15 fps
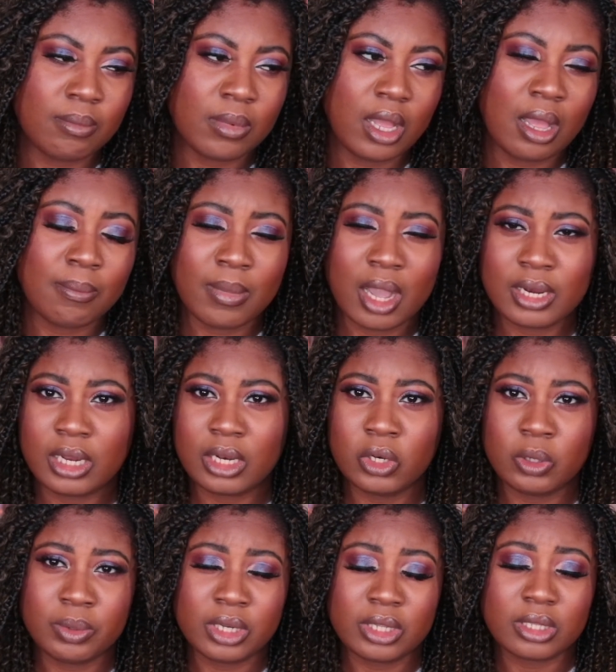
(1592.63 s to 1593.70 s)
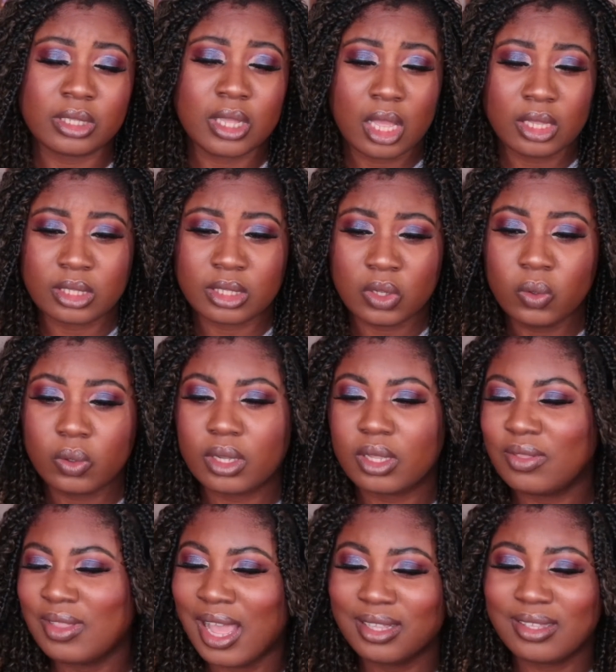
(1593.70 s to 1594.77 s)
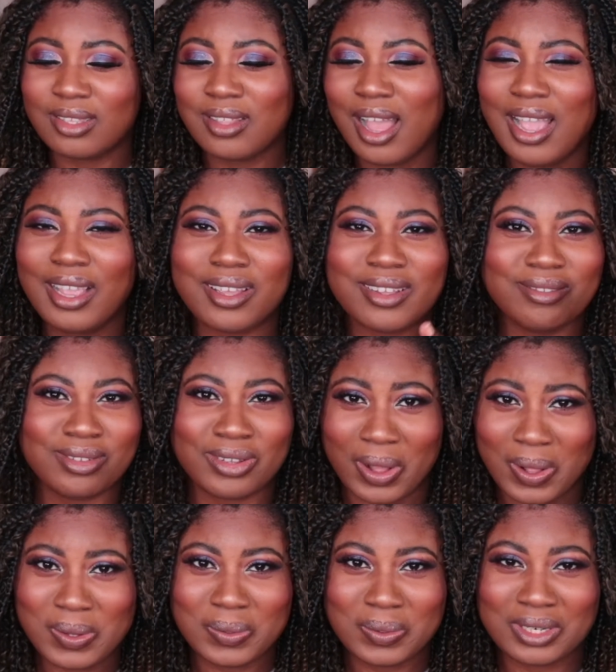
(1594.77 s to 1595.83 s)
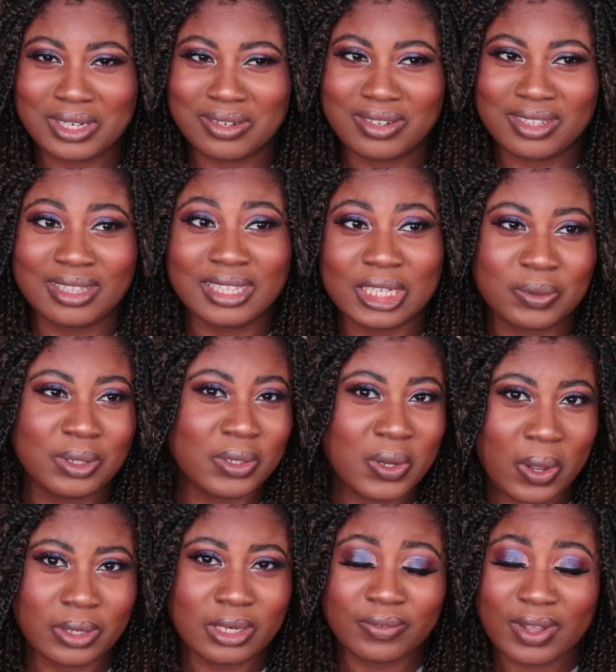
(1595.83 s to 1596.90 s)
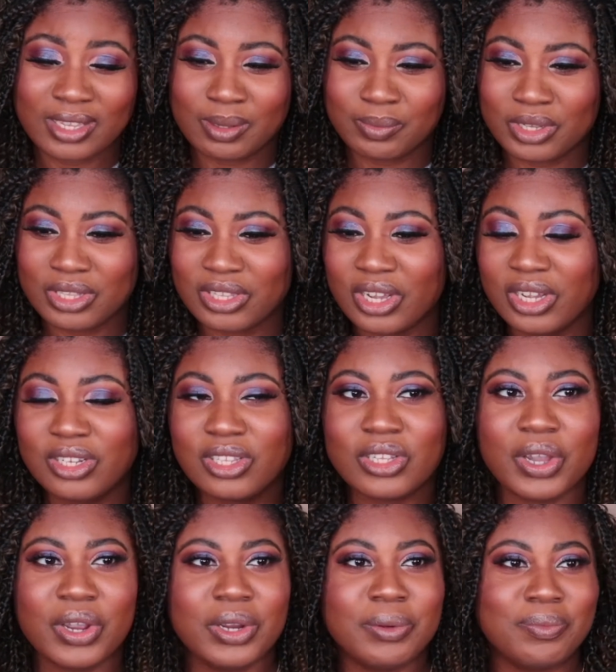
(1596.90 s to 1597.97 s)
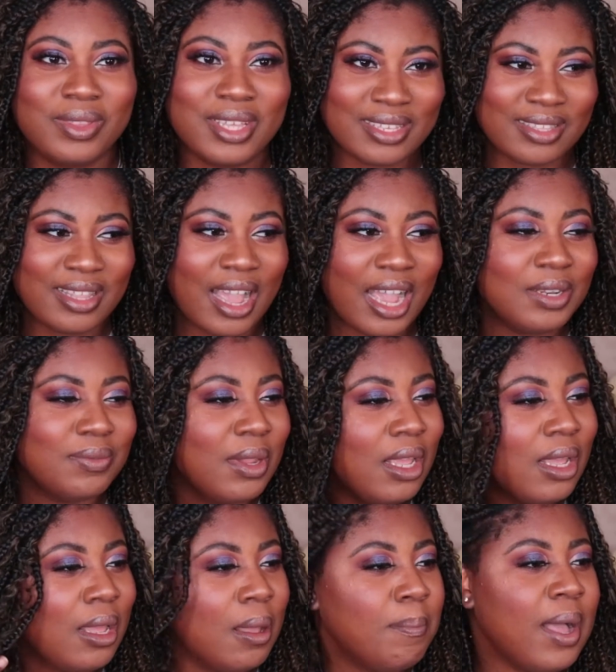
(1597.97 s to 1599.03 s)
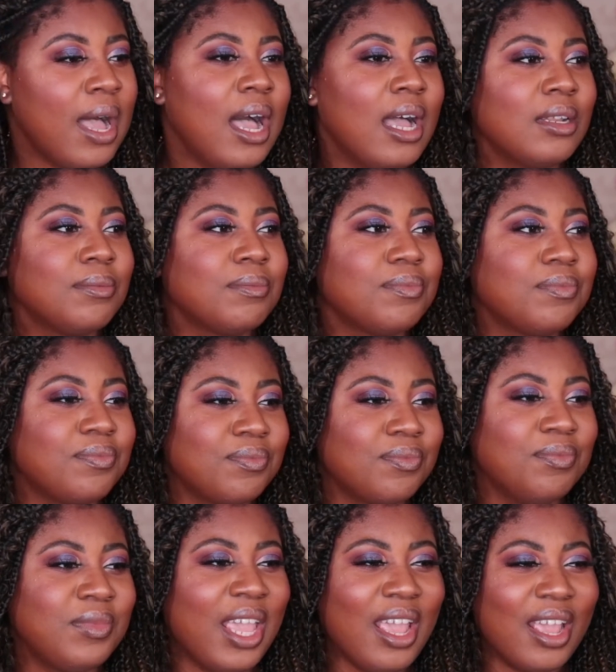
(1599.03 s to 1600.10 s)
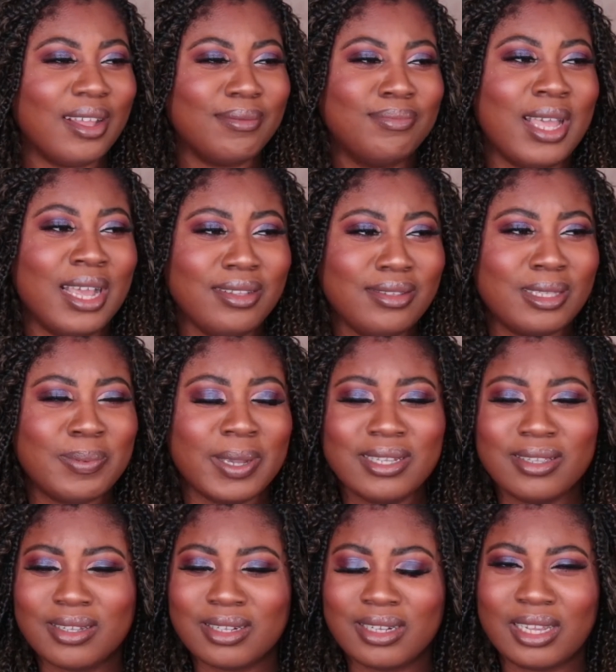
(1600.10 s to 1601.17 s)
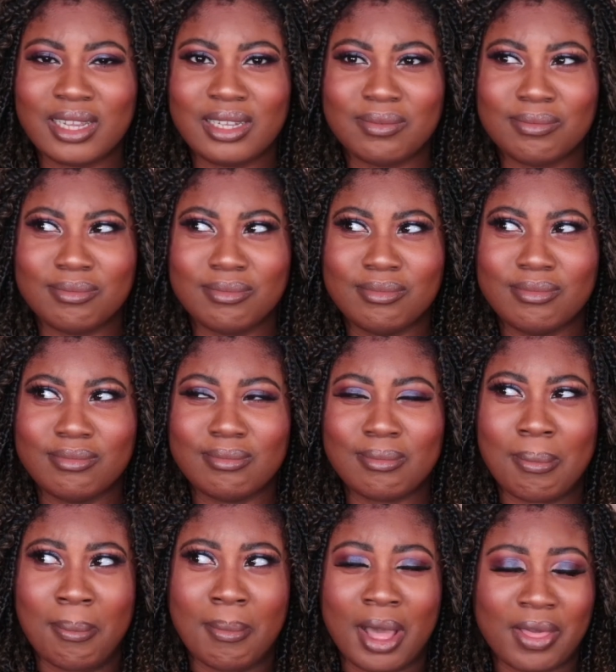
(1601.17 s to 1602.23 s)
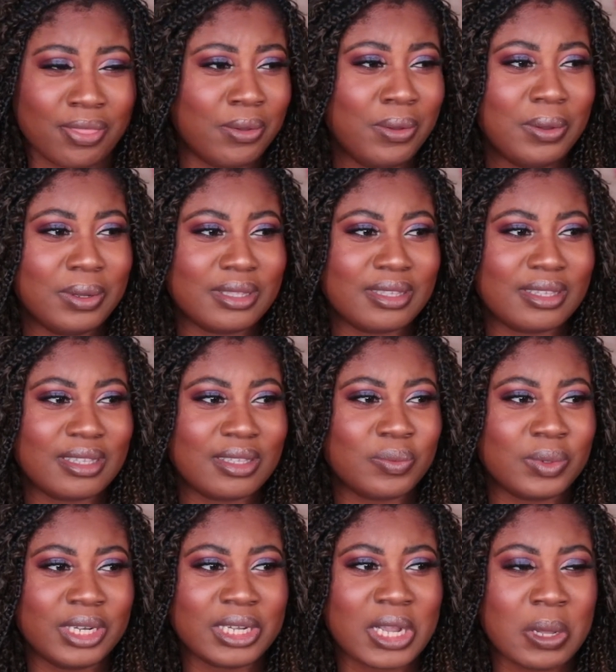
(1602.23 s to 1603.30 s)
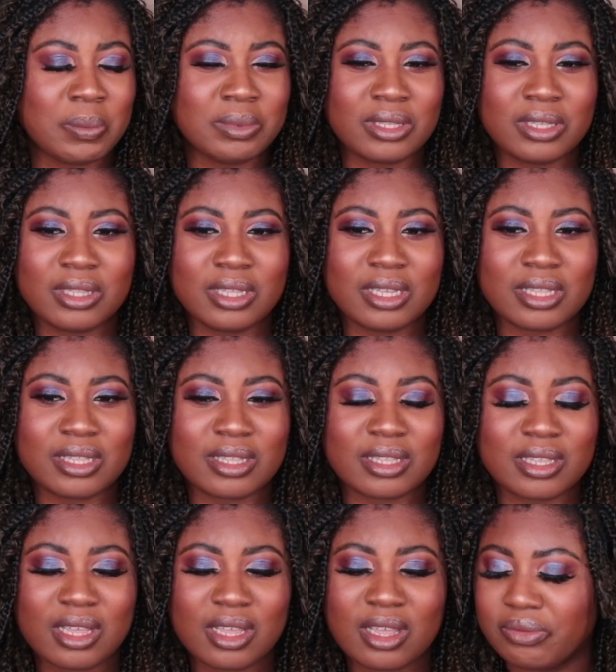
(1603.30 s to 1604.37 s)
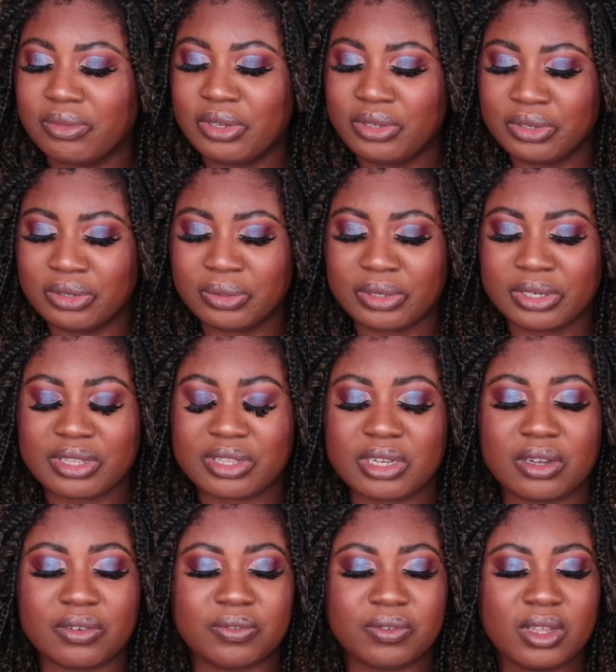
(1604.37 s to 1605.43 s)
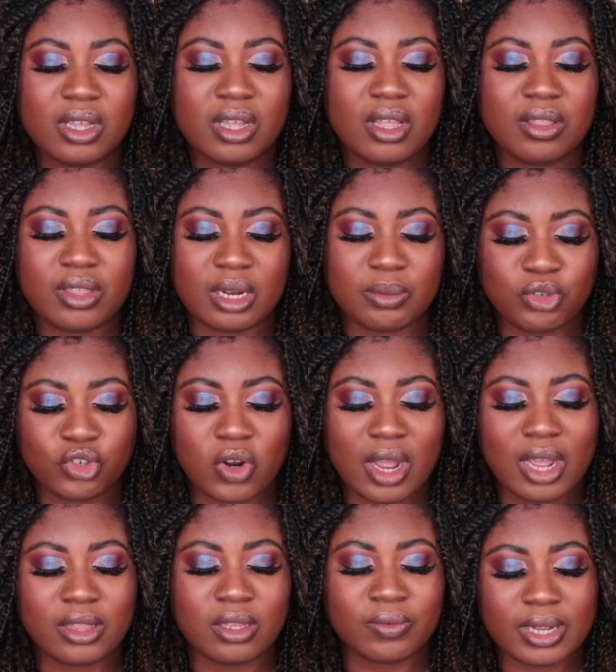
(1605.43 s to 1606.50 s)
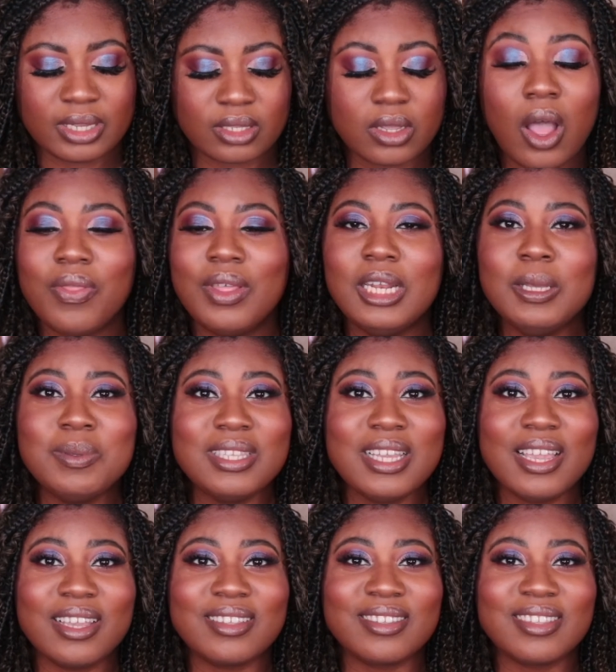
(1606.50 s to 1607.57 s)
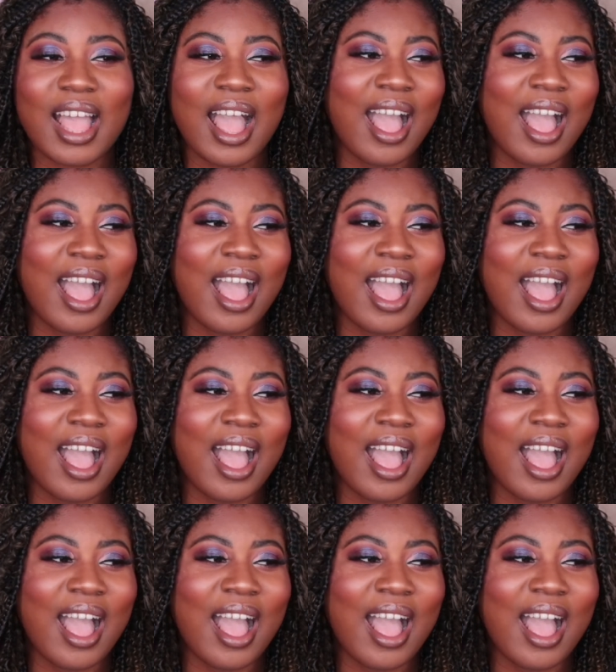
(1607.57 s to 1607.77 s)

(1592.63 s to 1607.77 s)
Armani Luminous Silk. That's like gold, liquid gold as far as I'm concerned. So there's that. But yeah, that's basically my thoughts when it comes to this, the new Huda stuff that I'm trying. The rest, oh, the lipsticks.